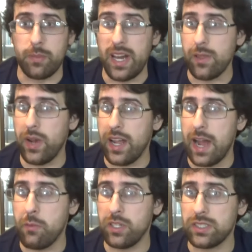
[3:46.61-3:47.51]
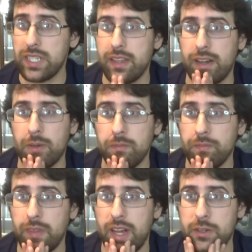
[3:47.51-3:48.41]
By the way, I will say though,
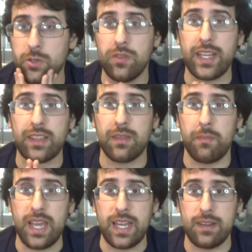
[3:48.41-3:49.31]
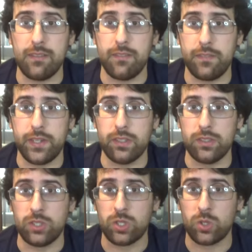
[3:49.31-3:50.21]
I do like the main
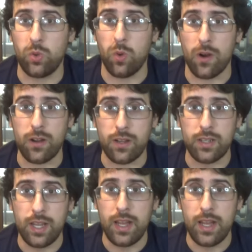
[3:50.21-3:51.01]
villain's quirk.